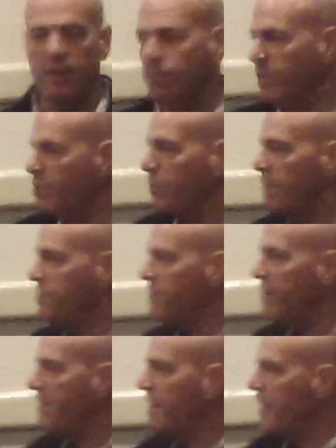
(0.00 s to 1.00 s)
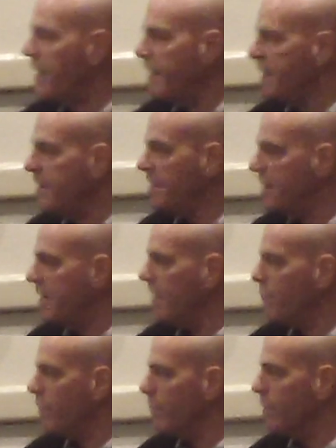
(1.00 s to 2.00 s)
between 79 AD
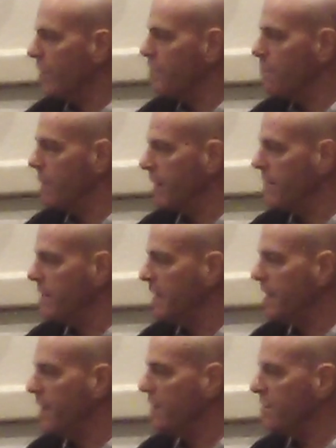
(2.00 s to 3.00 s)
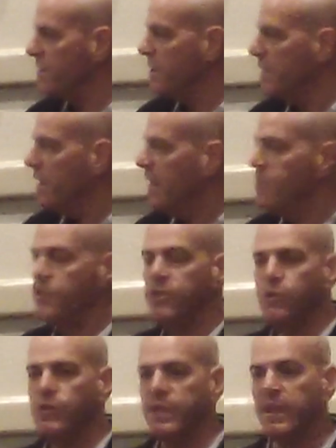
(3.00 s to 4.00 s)
and what we're expecting. And it's
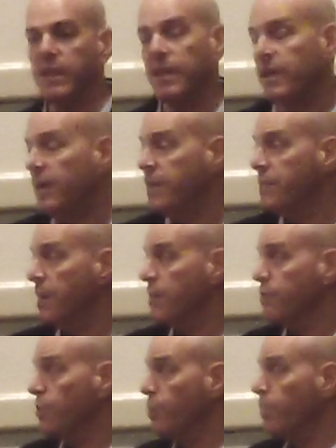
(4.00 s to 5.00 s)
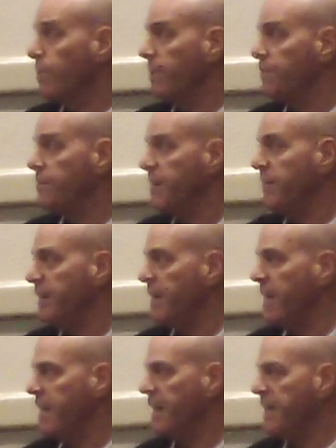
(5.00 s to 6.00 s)
interesting. It's October of
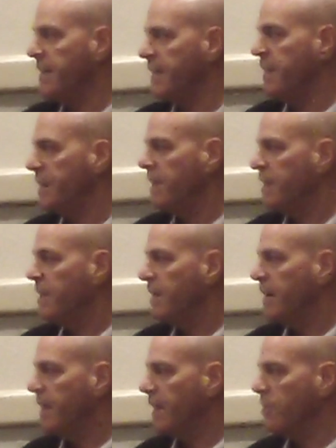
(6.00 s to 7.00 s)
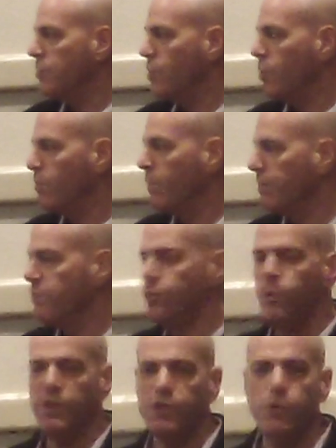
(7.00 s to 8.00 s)
79 AD and October of
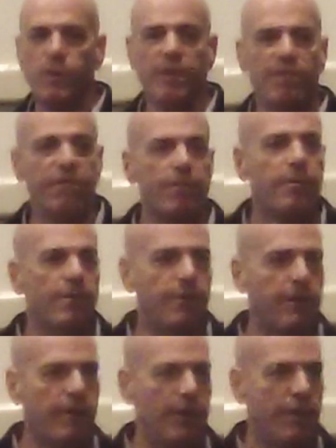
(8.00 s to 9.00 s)
2024.